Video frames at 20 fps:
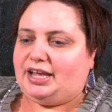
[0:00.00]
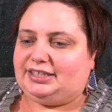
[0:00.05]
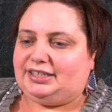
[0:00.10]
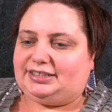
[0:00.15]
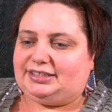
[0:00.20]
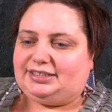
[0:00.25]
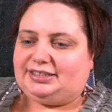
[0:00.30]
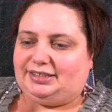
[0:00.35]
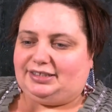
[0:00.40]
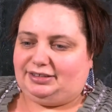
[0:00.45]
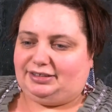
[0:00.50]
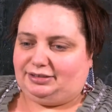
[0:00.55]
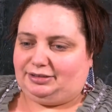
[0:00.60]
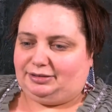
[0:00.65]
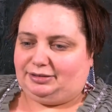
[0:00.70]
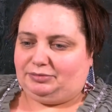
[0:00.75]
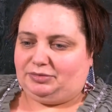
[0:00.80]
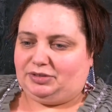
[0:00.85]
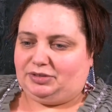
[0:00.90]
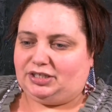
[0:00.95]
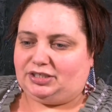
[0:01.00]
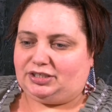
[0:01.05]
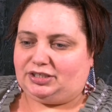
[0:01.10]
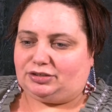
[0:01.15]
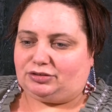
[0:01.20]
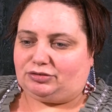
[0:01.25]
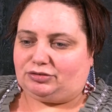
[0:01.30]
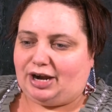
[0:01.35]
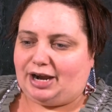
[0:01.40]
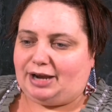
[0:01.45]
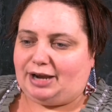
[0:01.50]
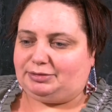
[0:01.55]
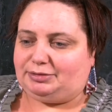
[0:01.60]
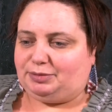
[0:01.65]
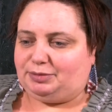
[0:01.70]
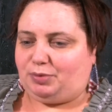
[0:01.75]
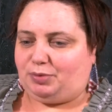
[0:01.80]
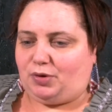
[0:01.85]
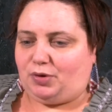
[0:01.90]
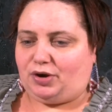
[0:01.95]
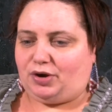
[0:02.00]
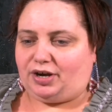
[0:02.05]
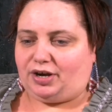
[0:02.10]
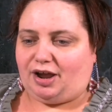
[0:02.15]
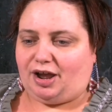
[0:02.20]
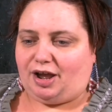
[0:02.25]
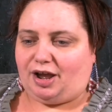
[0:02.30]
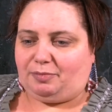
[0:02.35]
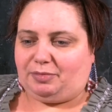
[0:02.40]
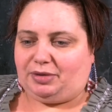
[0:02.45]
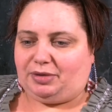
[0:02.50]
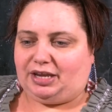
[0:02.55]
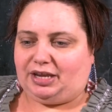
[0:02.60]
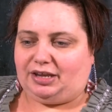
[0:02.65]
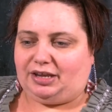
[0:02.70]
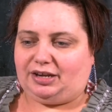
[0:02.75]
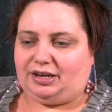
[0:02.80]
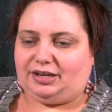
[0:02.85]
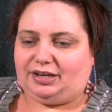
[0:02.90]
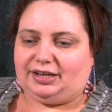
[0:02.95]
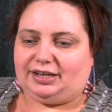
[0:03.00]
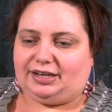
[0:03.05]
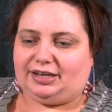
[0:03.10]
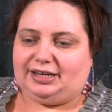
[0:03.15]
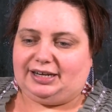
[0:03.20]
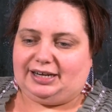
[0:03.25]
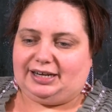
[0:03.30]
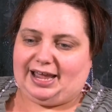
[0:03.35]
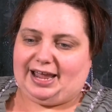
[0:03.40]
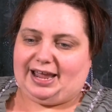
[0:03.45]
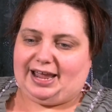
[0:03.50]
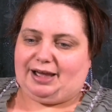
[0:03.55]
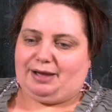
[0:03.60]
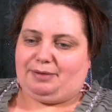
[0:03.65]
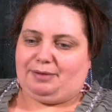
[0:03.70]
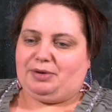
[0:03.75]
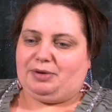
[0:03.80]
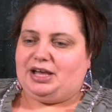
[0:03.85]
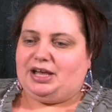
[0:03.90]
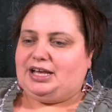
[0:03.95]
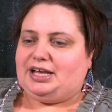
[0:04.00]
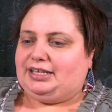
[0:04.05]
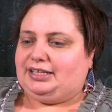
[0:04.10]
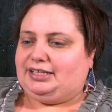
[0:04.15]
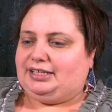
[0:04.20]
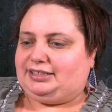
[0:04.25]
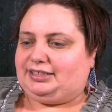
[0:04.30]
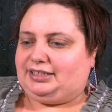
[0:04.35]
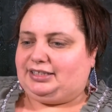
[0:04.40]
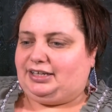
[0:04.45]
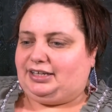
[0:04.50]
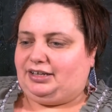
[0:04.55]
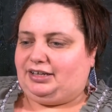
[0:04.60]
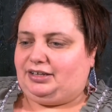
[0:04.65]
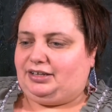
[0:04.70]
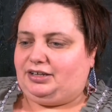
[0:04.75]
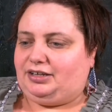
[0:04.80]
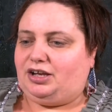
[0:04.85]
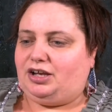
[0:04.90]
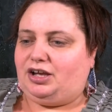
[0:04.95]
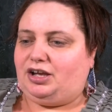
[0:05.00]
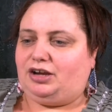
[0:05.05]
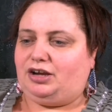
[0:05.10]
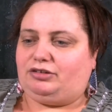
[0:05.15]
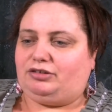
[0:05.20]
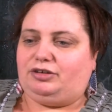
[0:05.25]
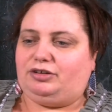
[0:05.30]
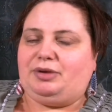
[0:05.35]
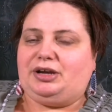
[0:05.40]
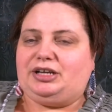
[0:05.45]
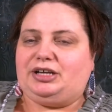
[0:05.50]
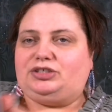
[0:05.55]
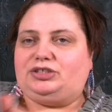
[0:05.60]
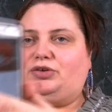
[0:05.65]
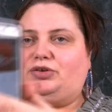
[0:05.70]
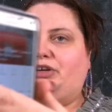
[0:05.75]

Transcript: It's, um, subscribe, support, comment, collab. It's a, a group I